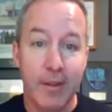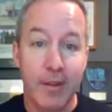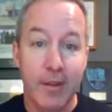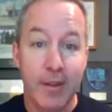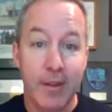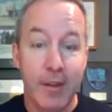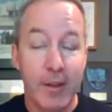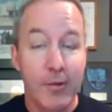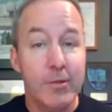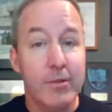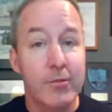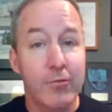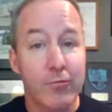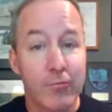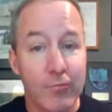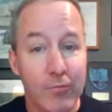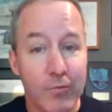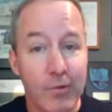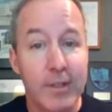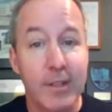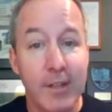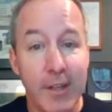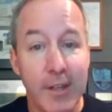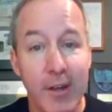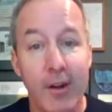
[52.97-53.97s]
It was a
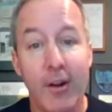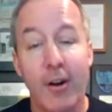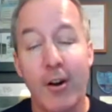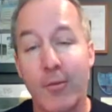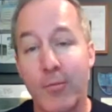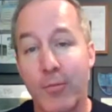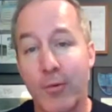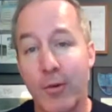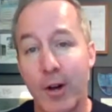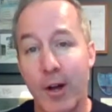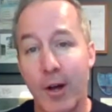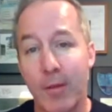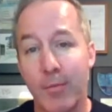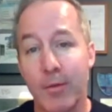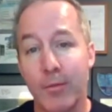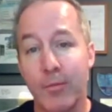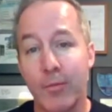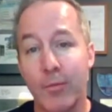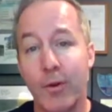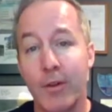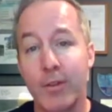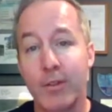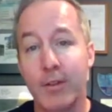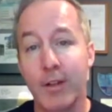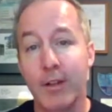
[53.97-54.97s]
really hard problem
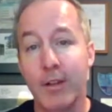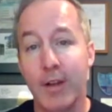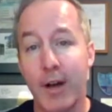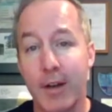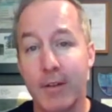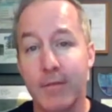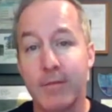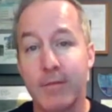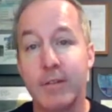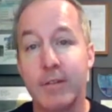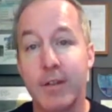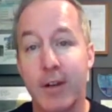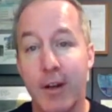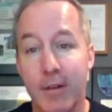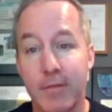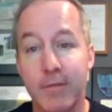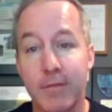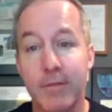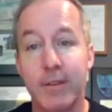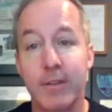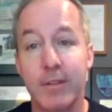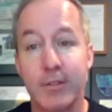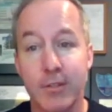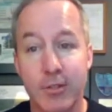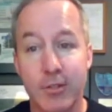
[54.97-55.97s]
with a lot of tough
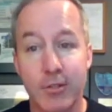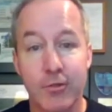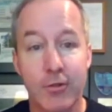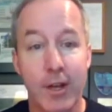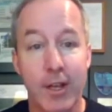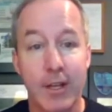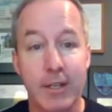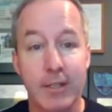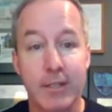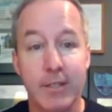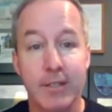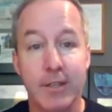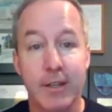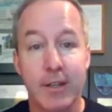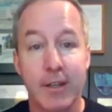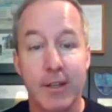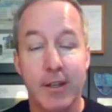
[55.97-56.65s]
constraints,